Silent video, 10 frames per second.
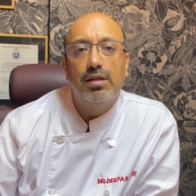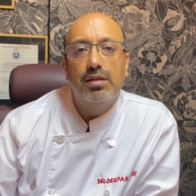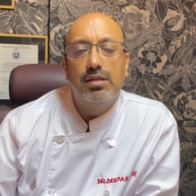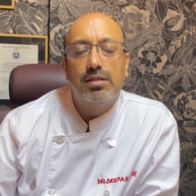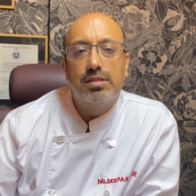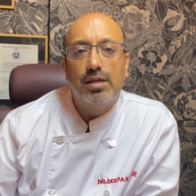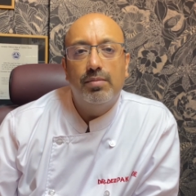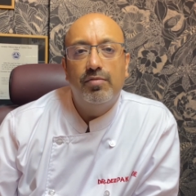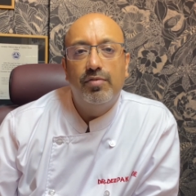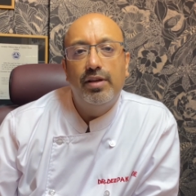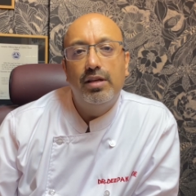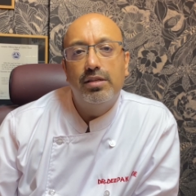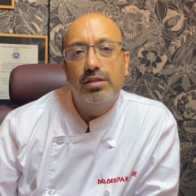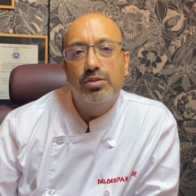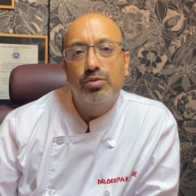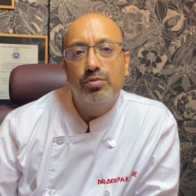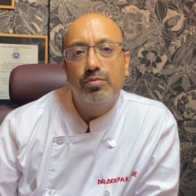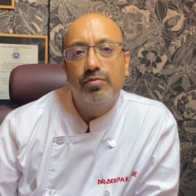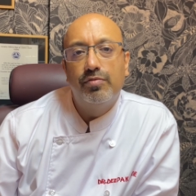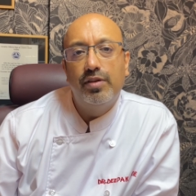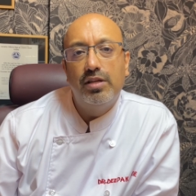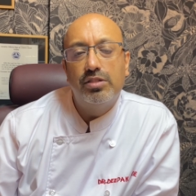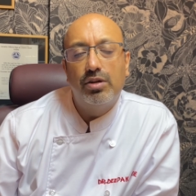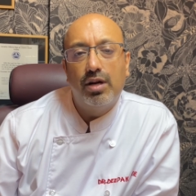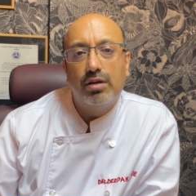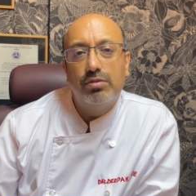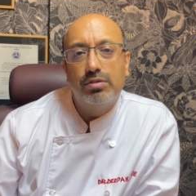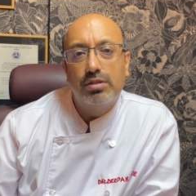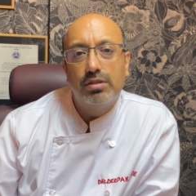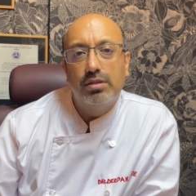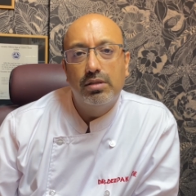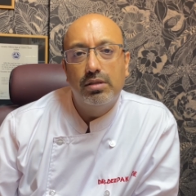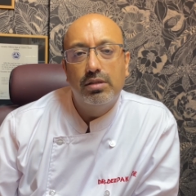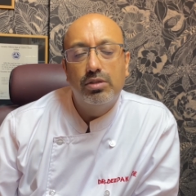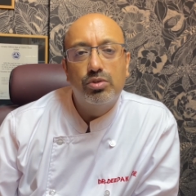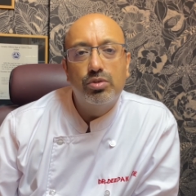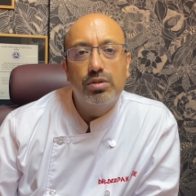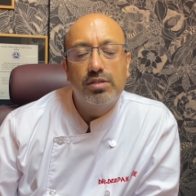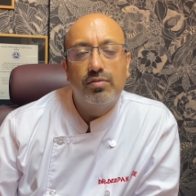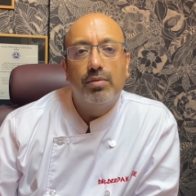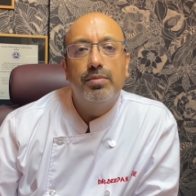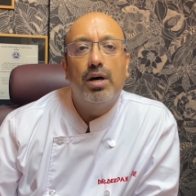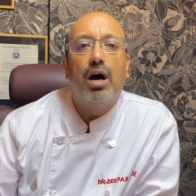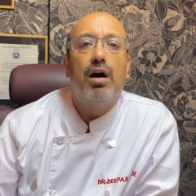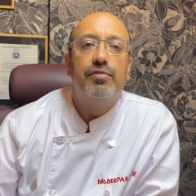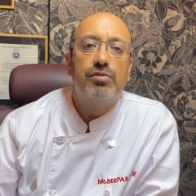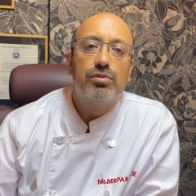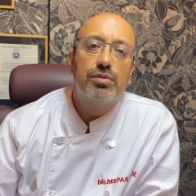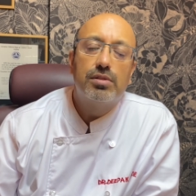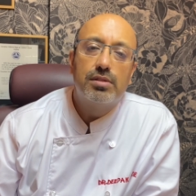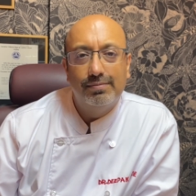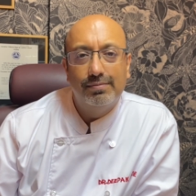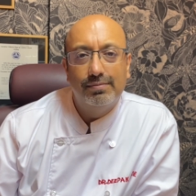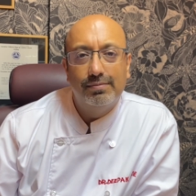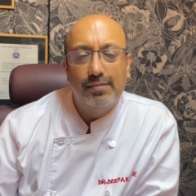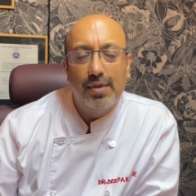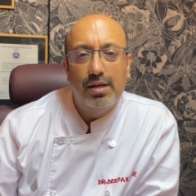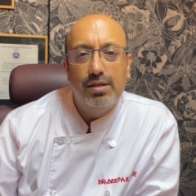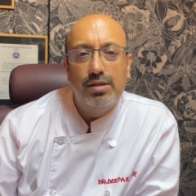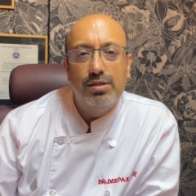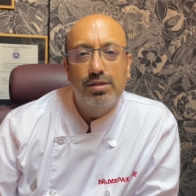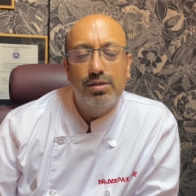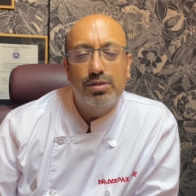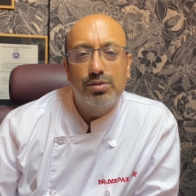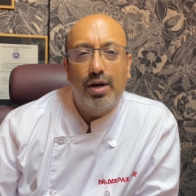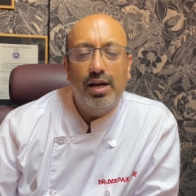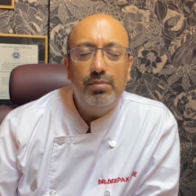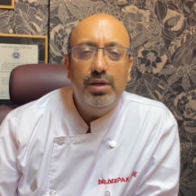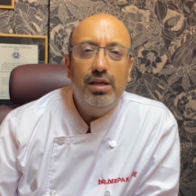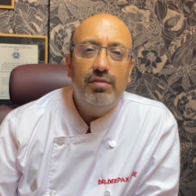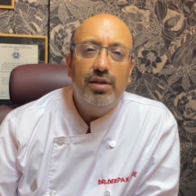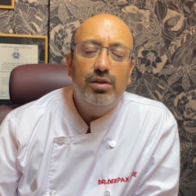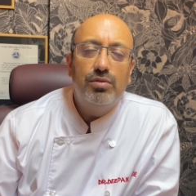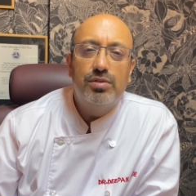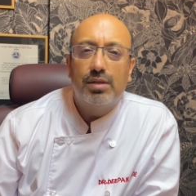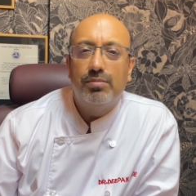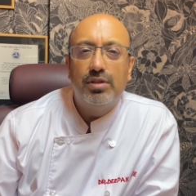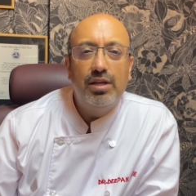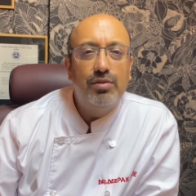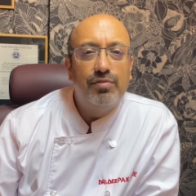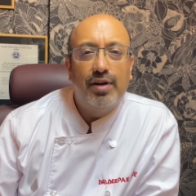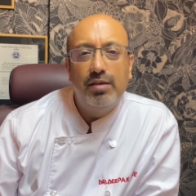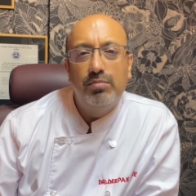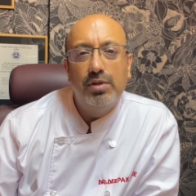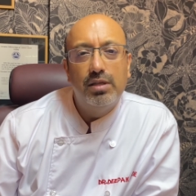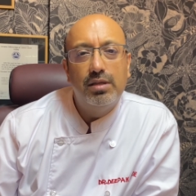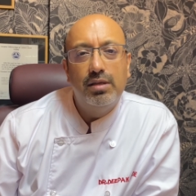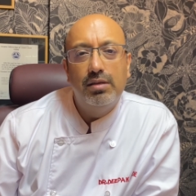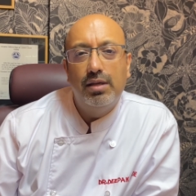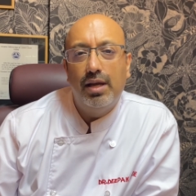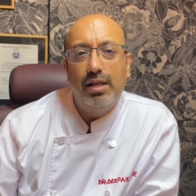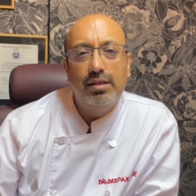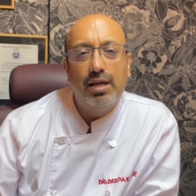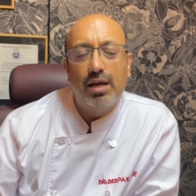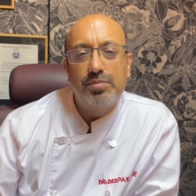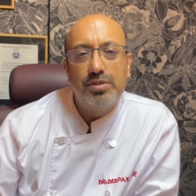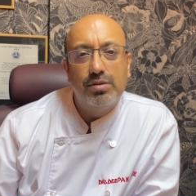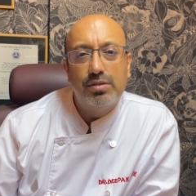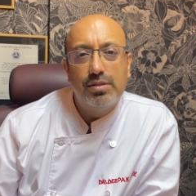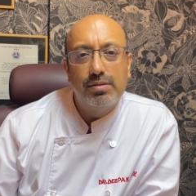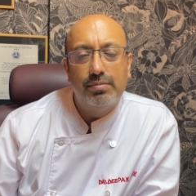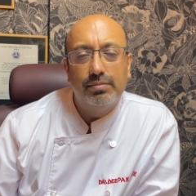Some filter to filter out the truths from the half truths. So I'll be giving you some 3 to 5 minute health capsules.